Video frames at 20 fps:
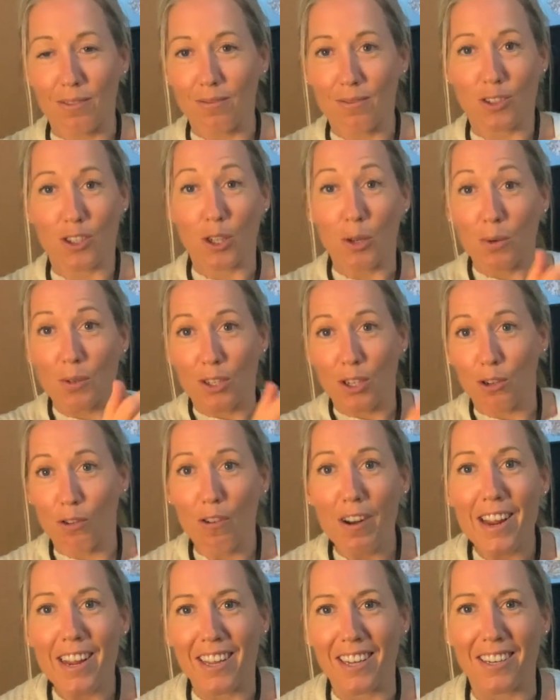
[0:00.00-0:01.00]
do a
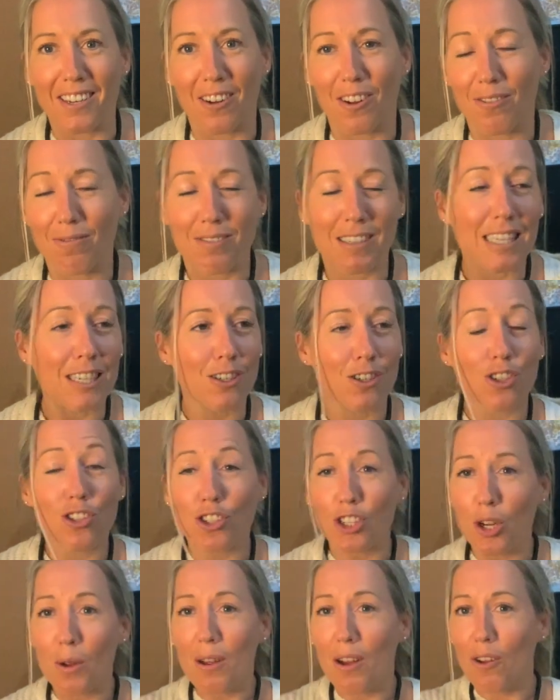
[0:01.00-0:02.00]
degree, and I didn't
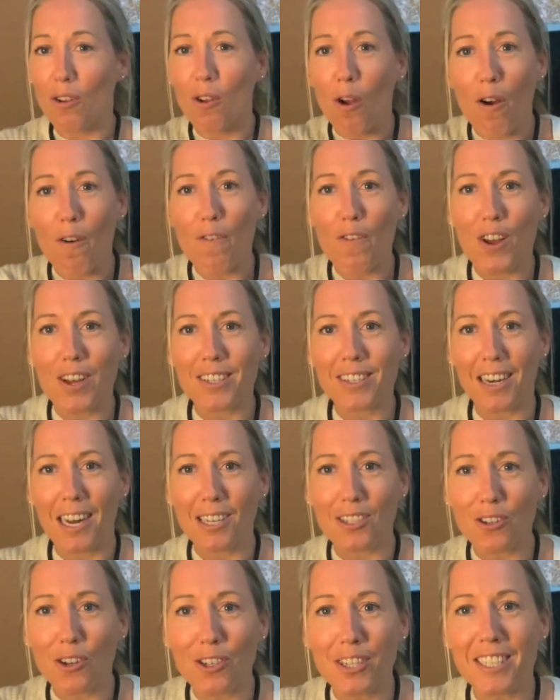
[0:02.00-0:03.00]
just do it, I got a first
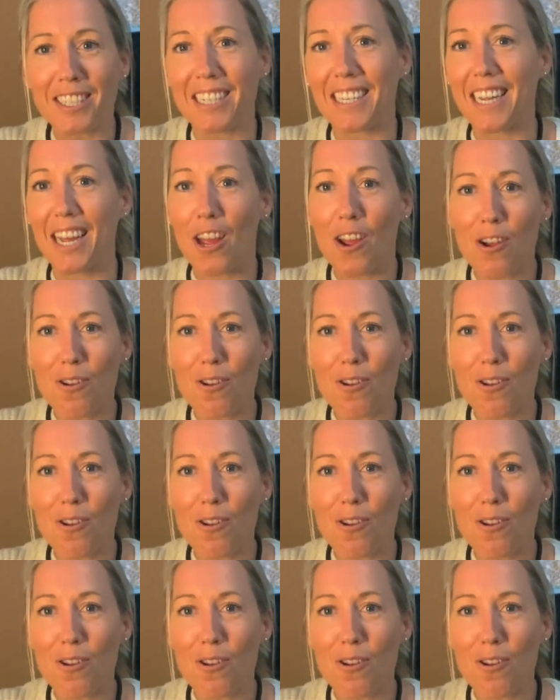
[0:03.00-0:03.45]
class honours in it.